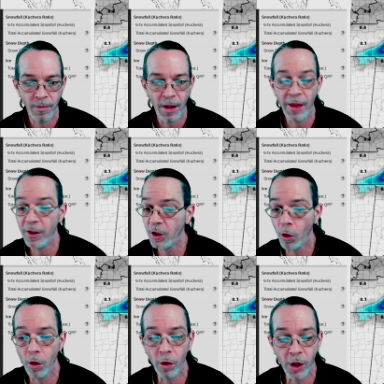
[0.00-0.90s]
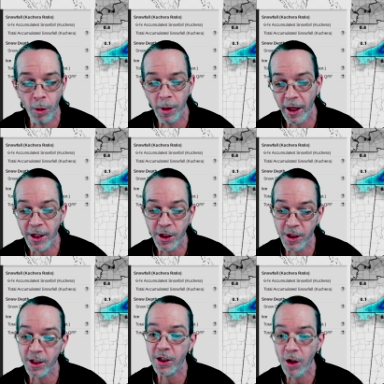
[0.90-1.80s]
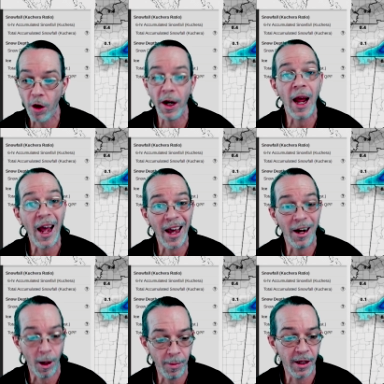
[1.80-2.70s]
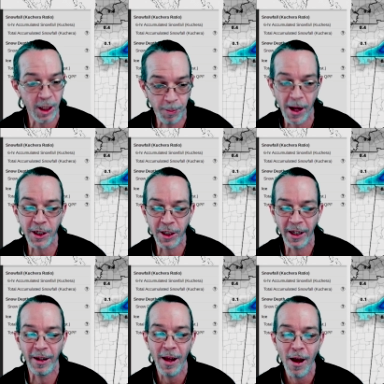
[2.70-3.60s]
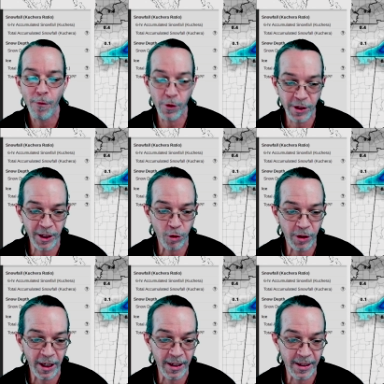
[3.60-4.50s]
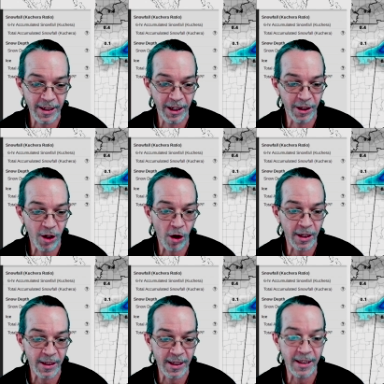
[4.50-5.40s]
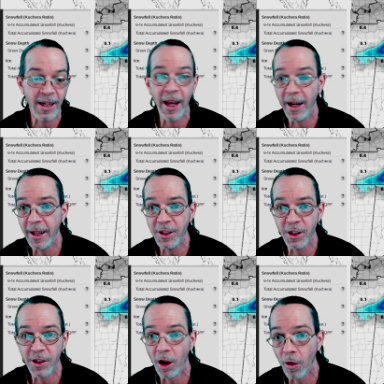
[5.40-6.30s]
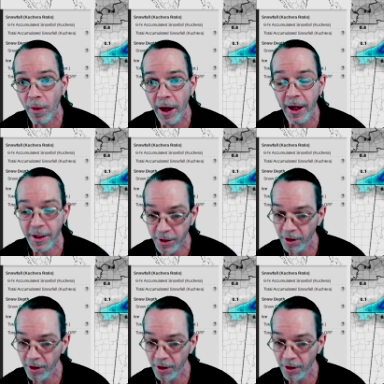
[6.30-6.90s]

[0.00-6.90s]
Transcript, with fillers: And the total accumulations is starting to add up, especially for central Tennessee. You're talking six to eight inches already, so